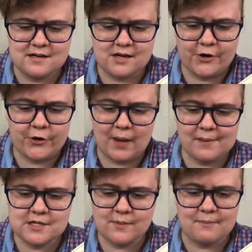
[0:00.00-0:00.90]
Are you
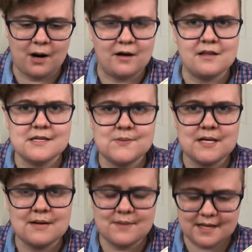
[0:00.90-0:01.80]
coming to my party this
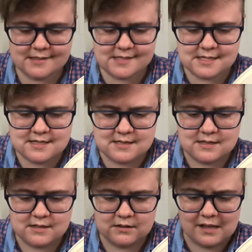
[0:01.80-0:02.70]
weekend, Mackenzie?
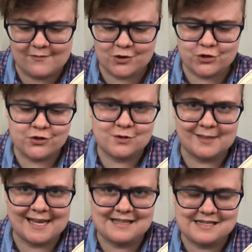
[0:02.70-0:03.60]
Love your shoes,
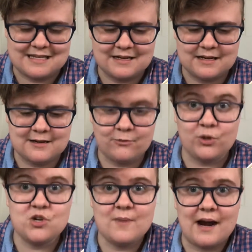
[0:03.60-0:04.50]
Mackenzie. Will
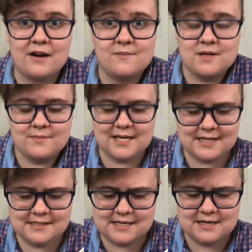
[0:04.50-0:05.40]
you marry me,
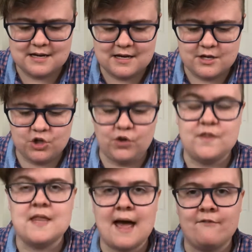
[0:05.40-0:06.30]
Mackenzie? You'll
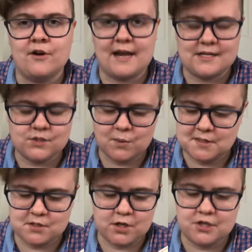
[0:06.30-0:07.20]
never guess who has
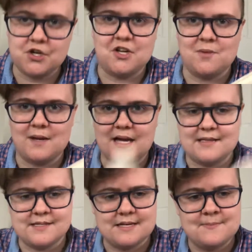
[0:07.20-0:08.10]
a crush on you,
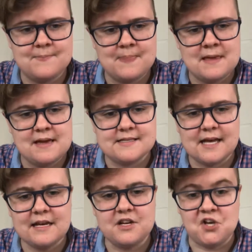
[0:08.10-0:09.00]
Mackenzie. Is
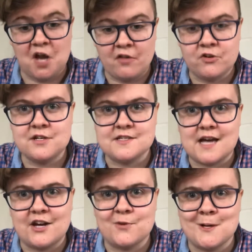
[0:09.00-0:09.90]
that another
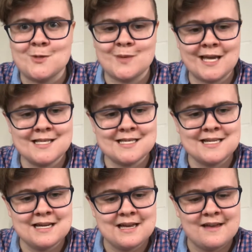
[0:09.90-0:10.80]
designer purse,
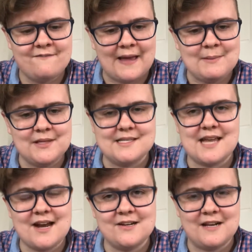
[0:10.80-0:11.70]
Mackenzie? Fabulous
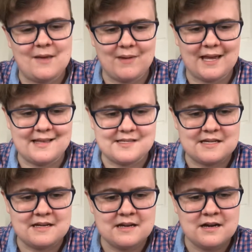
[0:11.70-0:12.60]
hair today,
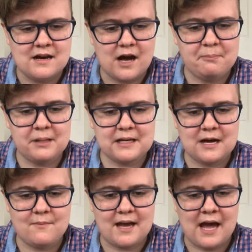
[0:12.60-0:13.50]
Mackenzie. I'll pluck
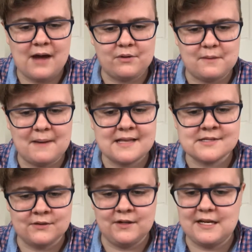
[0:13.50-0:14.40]
out my eye with a
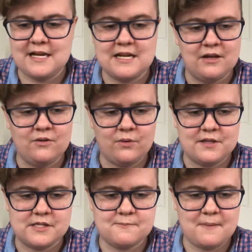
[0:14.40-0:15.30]
pencil and eat it with
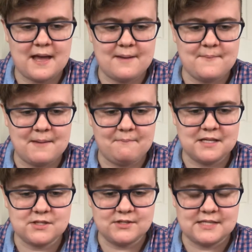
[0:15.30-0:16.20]
a spam and
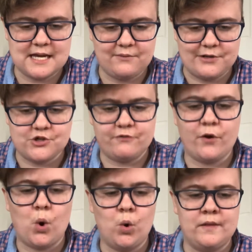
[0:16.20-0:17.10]
mustard sandwich if
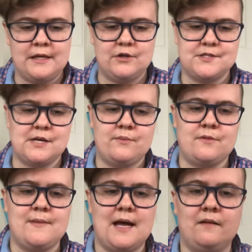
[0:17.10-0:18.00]
only you'll sit
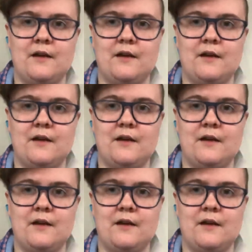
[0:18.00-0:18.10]
with me at